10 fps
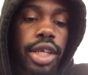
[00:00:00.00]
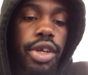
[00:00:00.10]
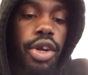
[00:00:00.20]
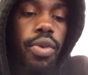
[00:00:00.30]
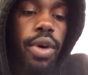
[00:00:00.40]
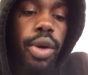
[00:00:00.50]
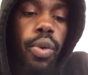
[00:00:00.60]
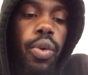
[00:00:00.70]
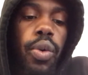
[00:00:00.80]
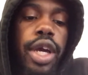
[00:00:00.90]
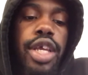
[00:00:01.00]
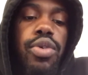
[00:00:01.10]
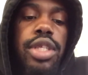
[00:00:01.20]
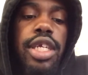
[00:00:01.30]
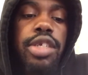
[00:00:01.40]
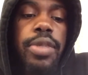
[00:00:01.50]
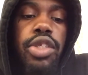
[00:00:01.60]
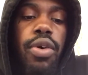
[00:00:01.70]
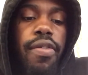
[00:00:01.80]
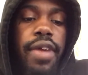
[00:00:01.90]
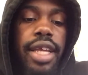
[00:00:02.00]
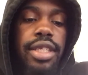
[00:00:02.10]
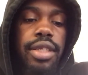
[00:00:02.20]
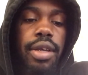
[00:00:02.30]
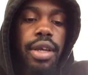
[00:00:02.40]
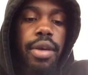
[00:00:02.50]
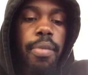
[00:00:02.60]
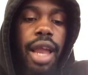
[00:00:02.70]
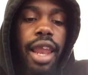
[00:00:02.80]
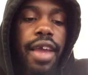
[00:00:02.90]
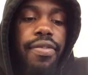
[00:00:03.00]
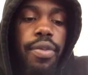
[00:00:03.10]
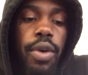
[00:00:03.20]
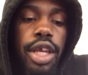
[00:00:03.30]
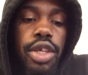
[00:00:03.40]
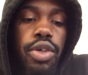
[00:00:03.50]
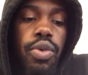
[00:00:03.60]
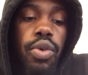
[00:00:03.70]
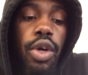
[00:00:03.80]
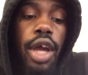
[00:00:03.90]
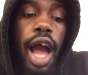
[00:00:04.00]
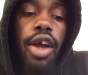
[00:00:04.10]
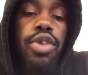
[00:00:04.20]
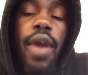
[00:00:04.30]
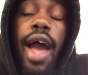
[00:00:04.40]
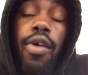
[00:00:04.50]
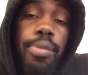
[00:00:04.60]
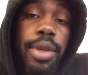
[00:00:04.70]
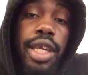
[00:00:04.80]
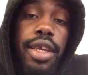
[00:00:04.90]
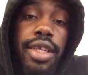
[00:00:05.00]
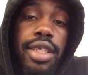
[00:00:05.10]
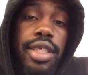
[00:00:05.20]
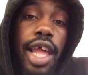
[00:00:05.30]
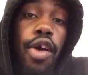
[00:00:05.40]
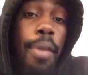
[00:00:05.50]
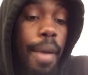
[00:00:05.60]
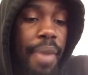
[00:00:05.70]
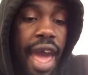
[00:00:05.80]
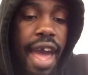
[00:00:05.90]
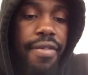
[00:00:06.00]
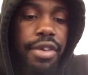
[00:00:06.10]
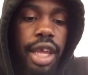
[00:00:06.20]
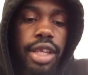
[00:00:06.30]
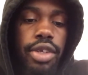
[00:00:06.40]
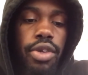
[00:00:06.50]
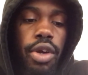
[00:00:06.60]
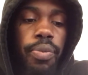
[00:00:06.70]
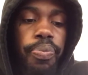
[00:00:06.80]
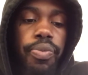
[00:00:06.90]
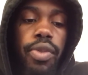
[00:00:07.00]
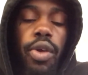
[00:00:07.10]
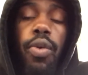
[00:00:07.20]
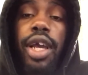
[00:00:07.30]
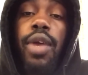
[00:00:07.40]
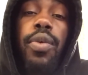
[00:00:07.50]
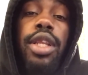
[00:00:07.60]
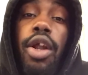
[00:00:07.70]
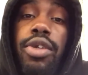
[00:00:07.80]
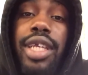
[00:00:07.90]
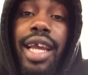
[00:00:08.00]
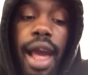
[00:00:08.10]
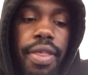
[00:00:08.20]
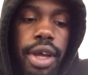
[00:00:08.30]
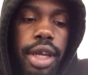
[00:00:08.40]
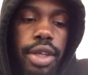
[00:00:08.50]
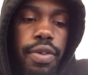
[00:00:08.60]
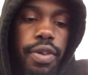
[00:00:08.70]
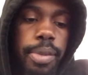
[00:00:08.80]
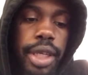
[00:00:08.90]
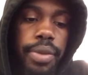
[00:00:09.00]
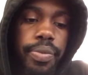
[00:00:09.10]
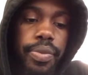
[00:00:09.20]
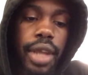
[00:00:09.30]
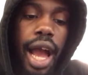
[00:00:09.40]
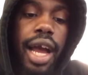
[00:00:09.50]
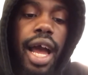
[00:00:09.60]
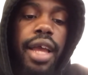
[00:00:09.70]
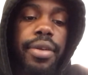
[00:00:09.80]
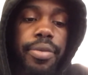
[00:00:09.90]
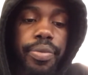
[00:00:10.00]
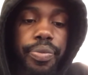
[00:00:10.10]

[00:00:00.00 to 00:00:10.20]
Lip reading: you know, what can you teach me to advance my life? How can you help me stay on my path? Like, you know, what can we learn together? You feel me? I got